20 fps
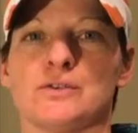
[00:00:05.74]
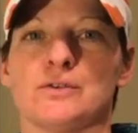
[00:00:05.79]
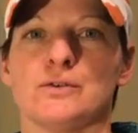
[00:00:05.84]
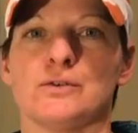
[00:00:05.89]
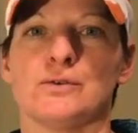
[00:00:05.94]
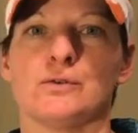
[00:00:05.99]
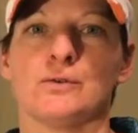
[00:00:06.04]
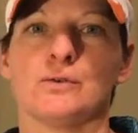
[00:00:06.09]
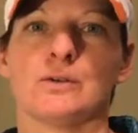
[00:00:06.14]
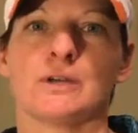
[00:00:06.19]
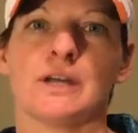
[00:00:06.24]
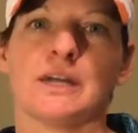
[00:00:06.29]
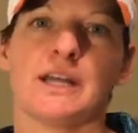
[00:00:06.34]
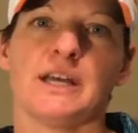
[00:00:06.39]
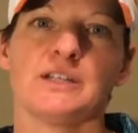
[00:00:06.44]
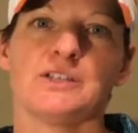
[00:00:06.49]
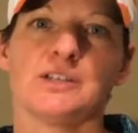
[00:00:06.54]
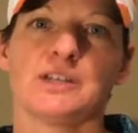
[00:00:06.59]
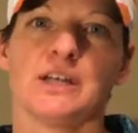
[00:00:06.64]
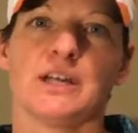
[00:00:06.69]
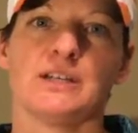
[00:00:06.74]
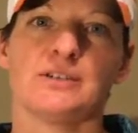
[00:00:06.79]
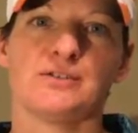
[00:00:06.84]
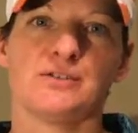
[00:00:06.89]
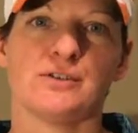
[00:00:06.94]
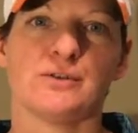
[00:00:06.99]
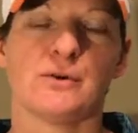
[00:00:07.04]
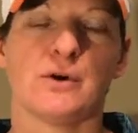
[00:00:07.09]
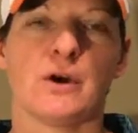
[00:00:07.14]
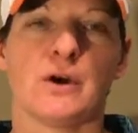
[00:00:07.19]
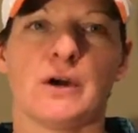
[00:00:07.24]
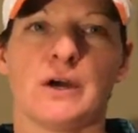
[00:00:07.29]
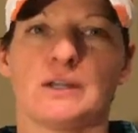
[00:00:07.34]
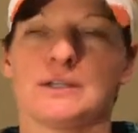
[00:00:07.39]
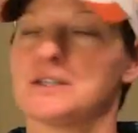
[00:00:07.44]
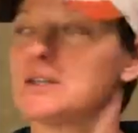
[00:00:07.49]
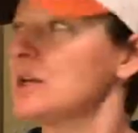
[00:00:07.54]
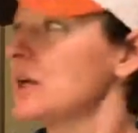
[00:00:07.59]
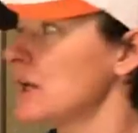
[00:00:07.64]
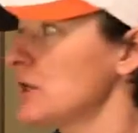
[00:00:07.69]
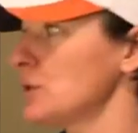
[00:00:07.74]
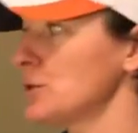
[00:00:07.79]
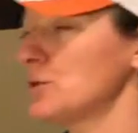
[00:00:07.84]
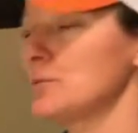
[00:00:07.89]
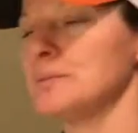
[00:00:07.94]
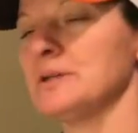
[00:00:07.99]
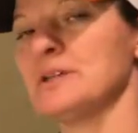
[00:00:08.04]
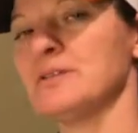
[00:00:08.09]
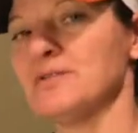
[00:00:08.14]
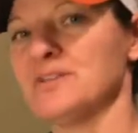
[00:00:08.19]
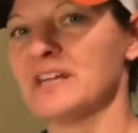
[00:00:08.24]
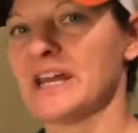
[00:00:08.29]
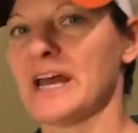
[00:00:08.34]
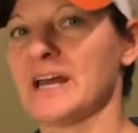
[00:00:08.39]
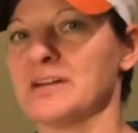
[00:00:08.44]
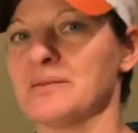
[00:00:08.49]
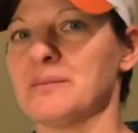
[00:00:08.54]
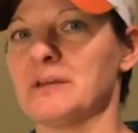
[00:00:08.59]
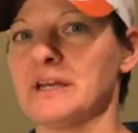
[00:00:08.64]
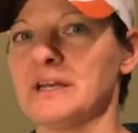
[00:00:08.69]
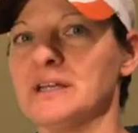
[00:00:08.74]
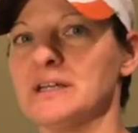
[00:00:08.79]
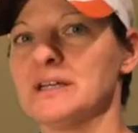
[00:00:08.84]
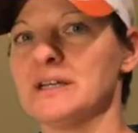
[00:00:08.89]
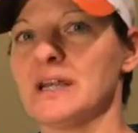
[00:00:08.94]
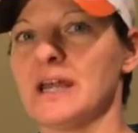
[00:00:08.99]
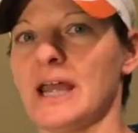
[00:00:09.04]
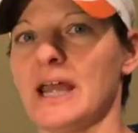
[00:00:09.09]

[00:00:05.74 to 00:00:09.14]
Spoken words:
to kind of educate you on a little bit of anatomy